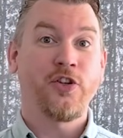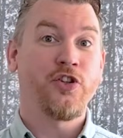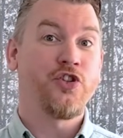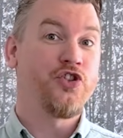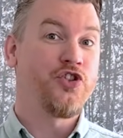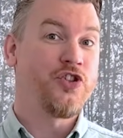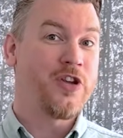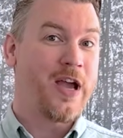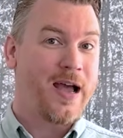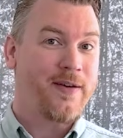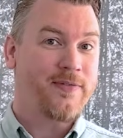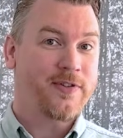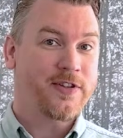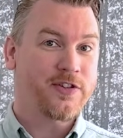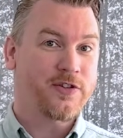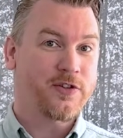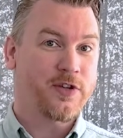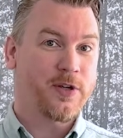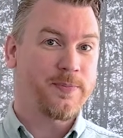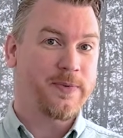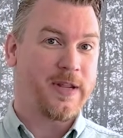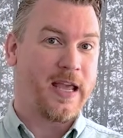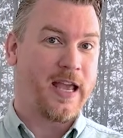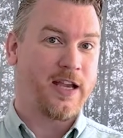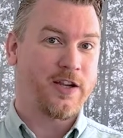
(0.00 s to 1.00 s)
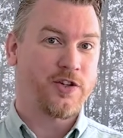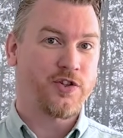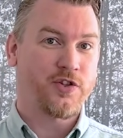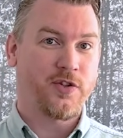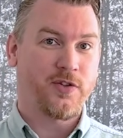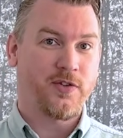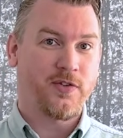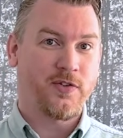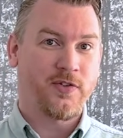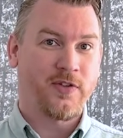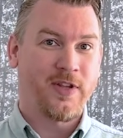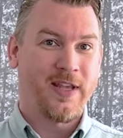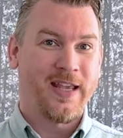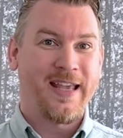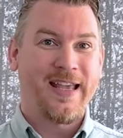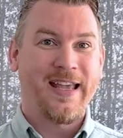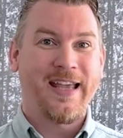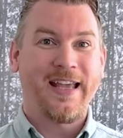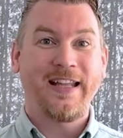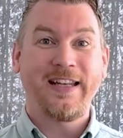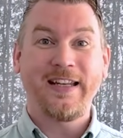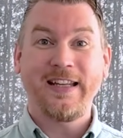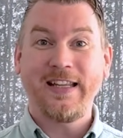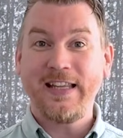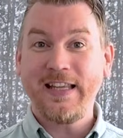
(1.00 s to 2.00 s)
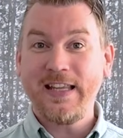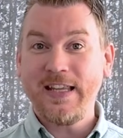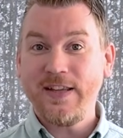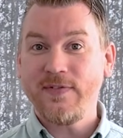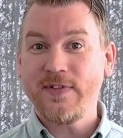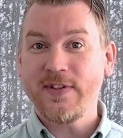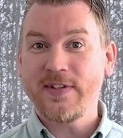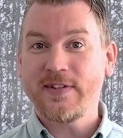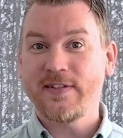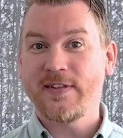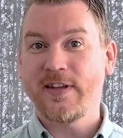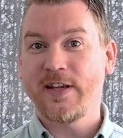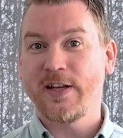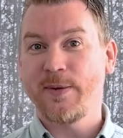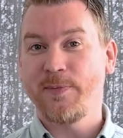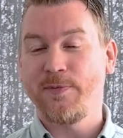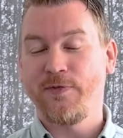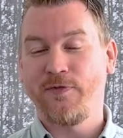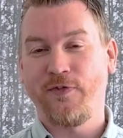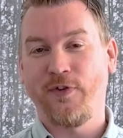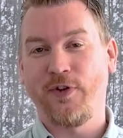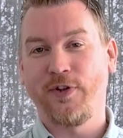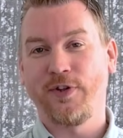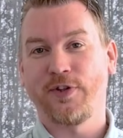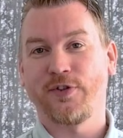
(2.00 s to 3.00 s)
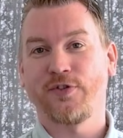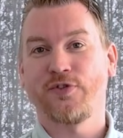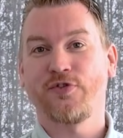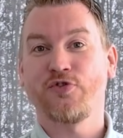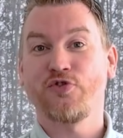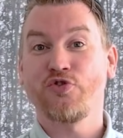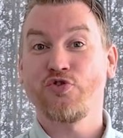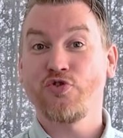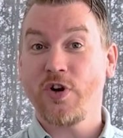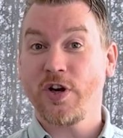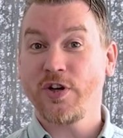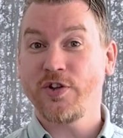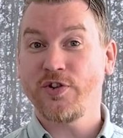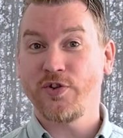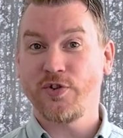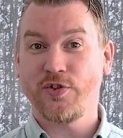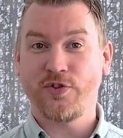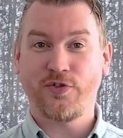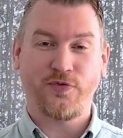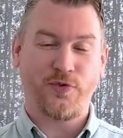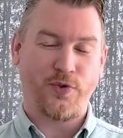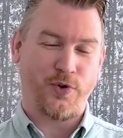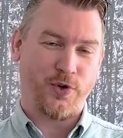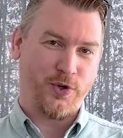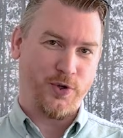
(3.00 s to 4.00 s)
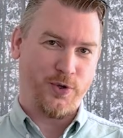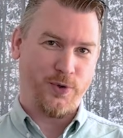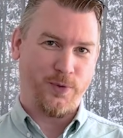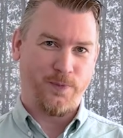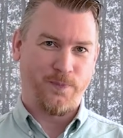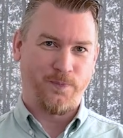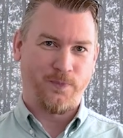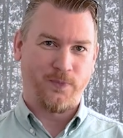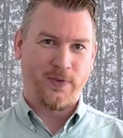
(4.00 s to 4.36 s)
JavaScript actions, and even set up folder structures for you.